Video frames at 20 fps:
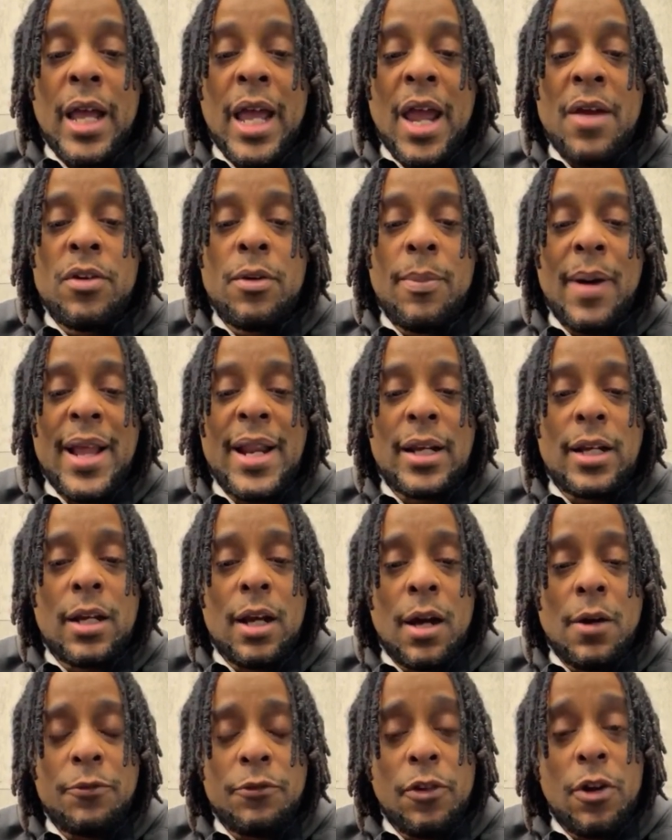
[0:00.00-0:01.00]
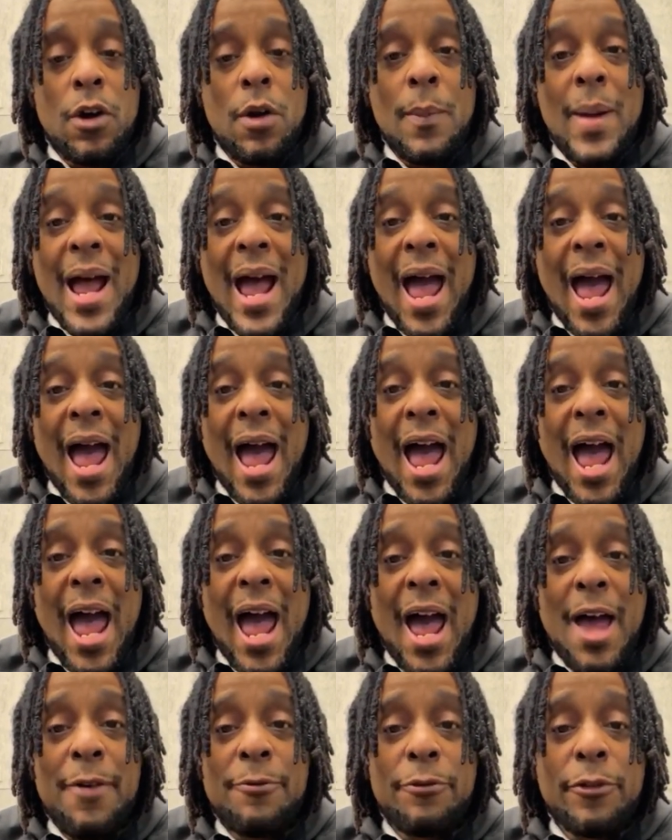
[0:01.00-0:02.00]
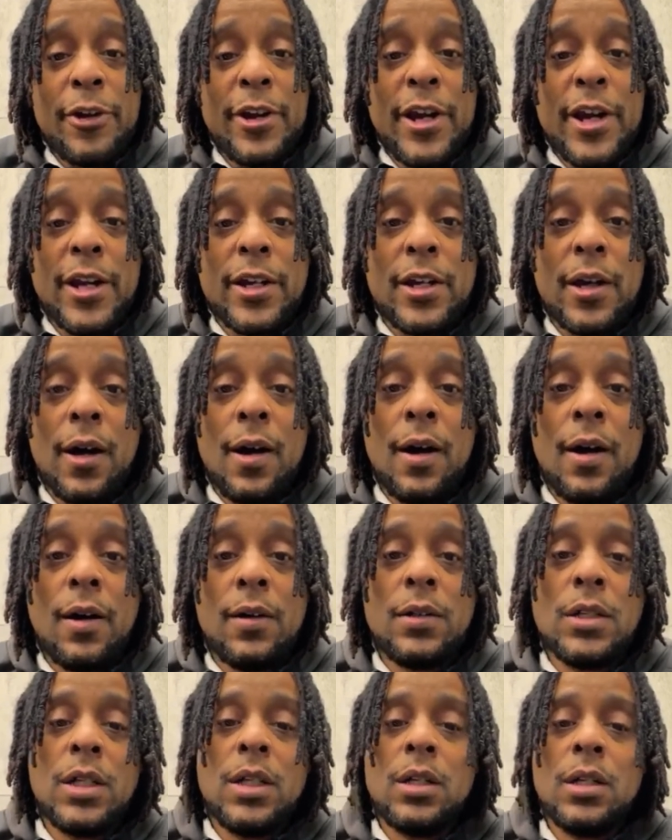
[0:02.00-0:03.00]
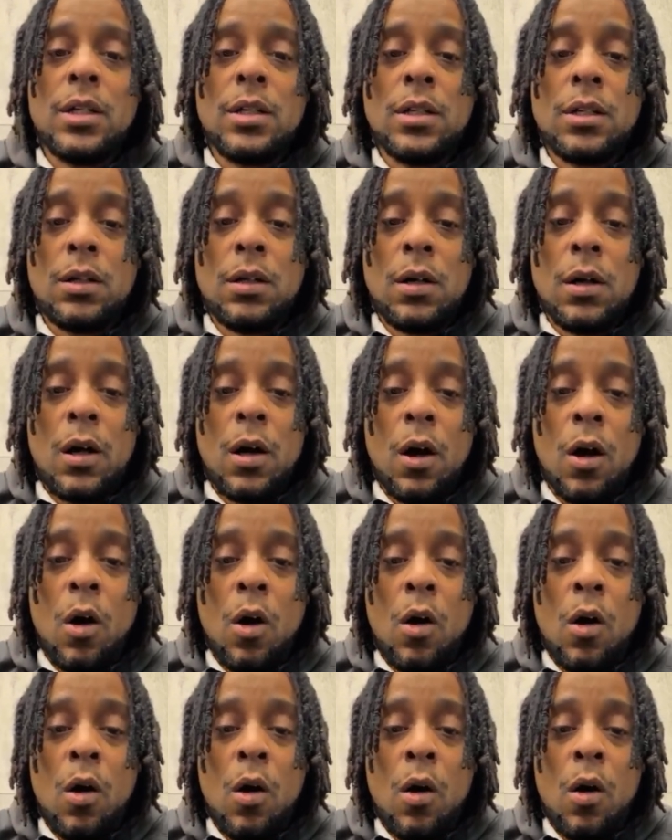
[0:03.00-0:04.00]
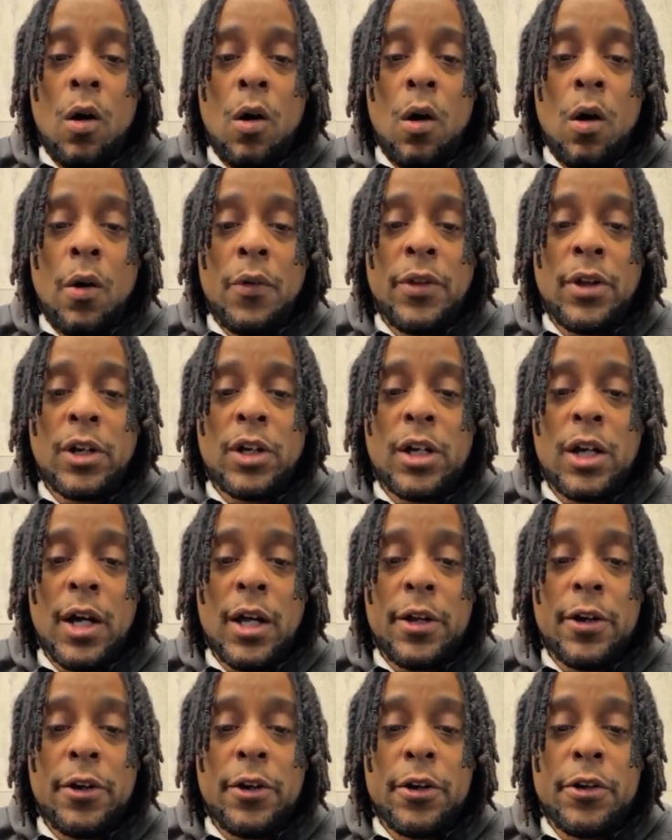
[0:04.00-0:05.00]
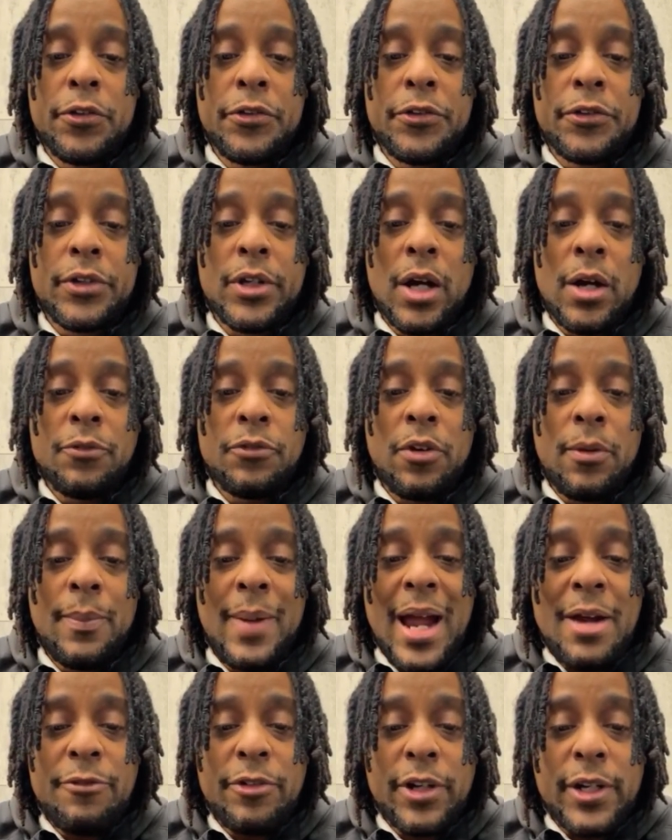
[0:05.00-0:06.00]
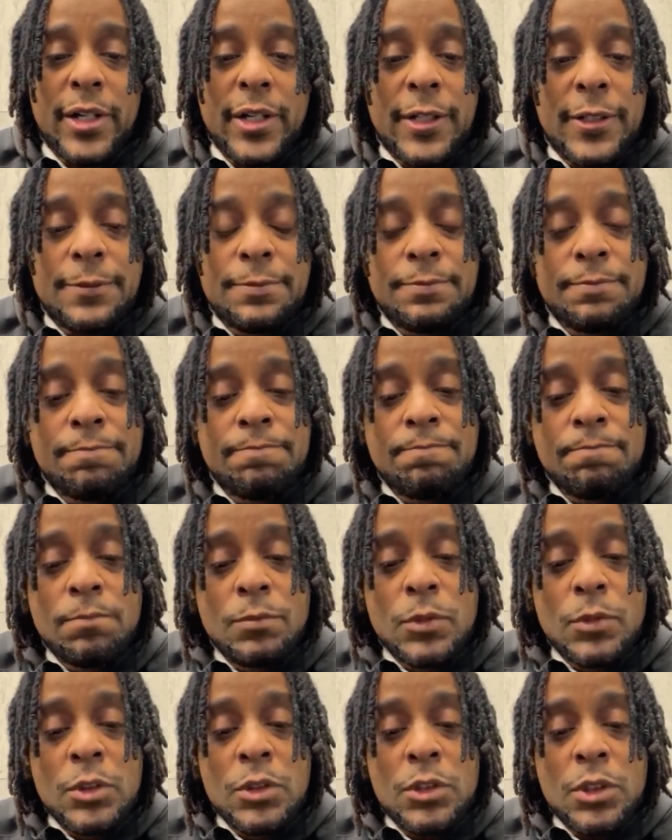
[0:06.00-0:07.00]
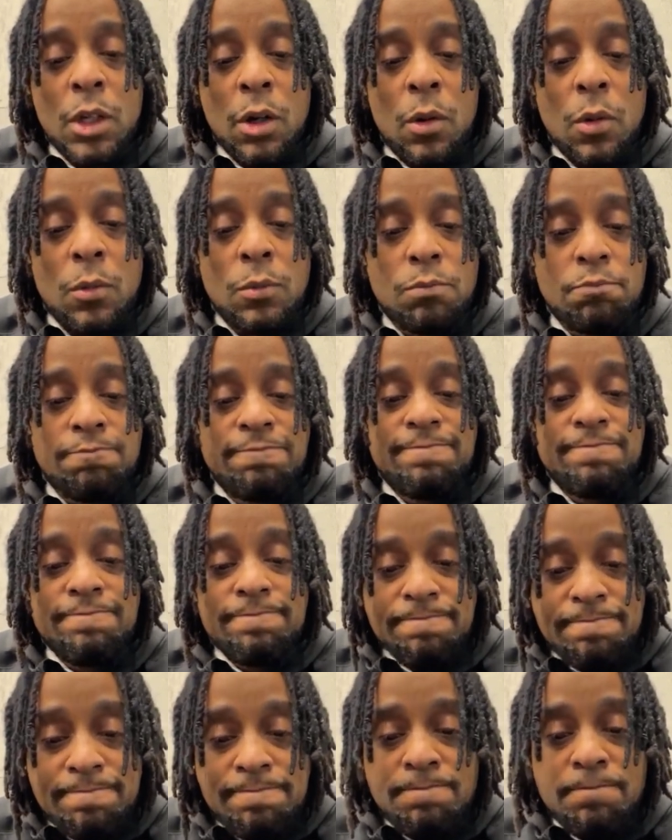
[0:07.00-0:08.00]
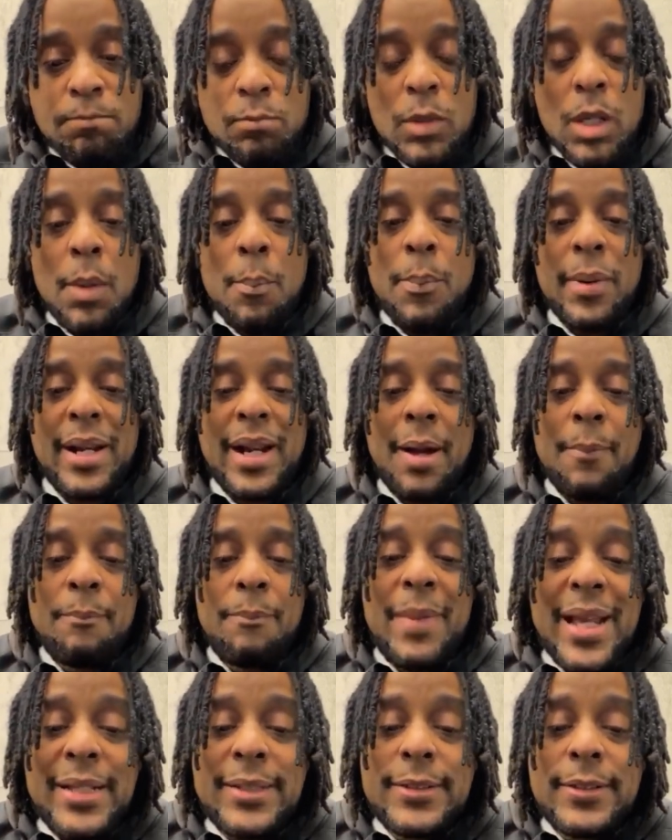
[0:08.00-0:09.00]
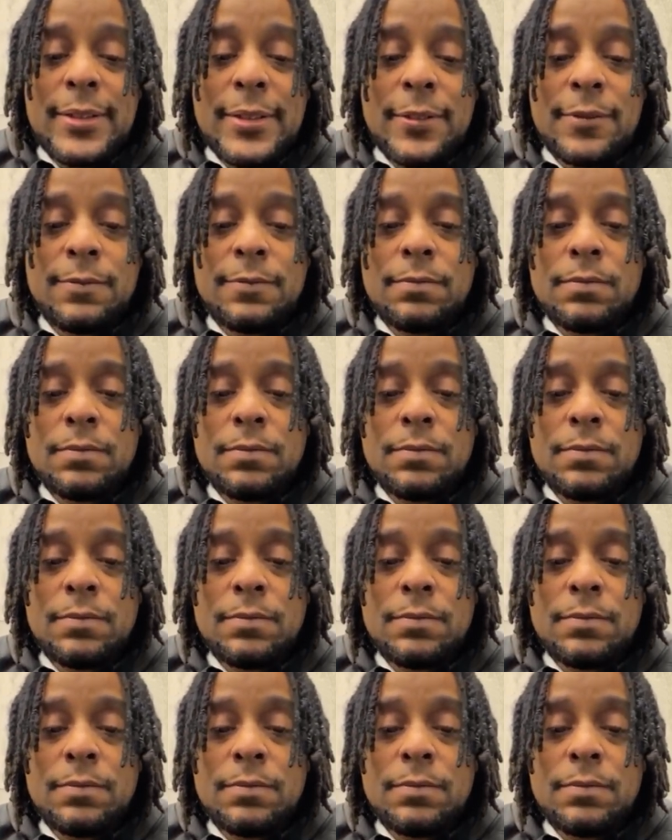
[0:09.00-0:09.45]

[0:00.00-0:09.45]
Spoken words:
Everybody come from Africa. All the colors come from Africa. So, but I'm mixed.